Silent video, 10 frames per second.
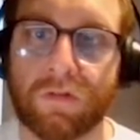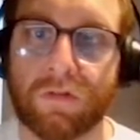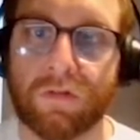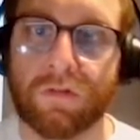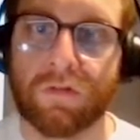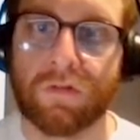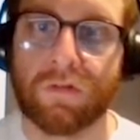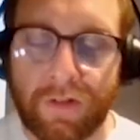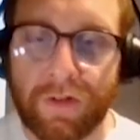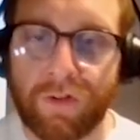That's
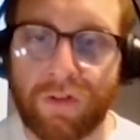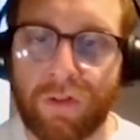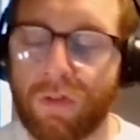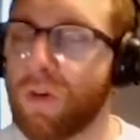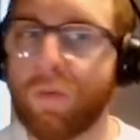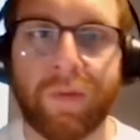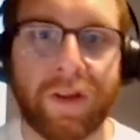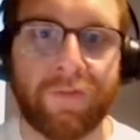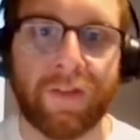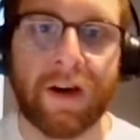great. There's a little
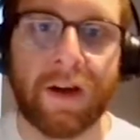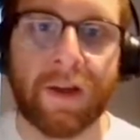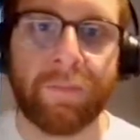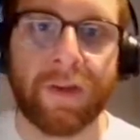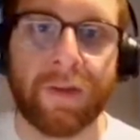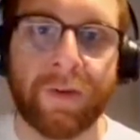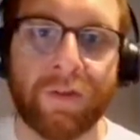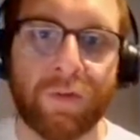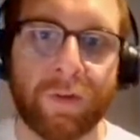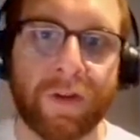bit of time in
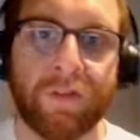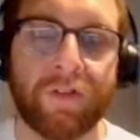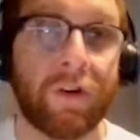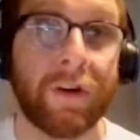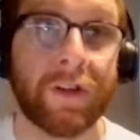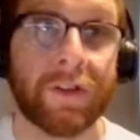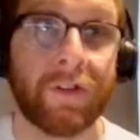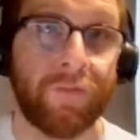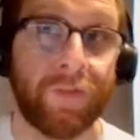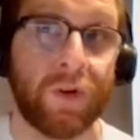between me starting
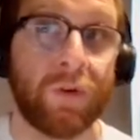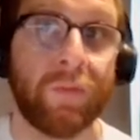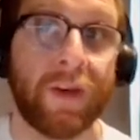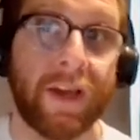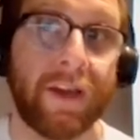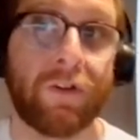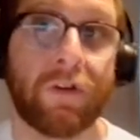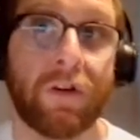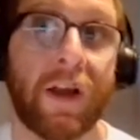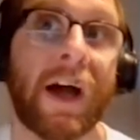to film and
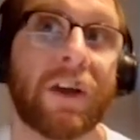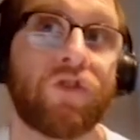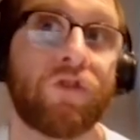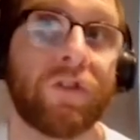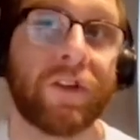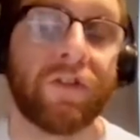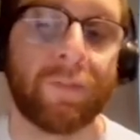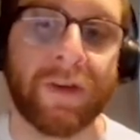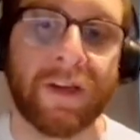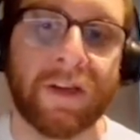her actually
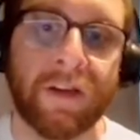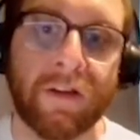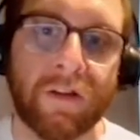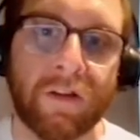speaking.